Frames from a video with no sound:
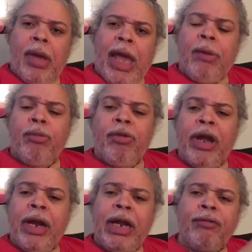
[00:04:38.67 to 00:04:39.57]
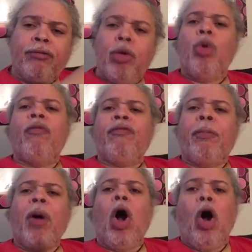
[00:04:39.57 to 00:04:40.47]
and there is room for
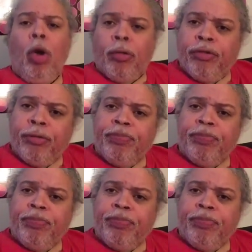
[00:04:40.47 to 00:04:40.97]
pause.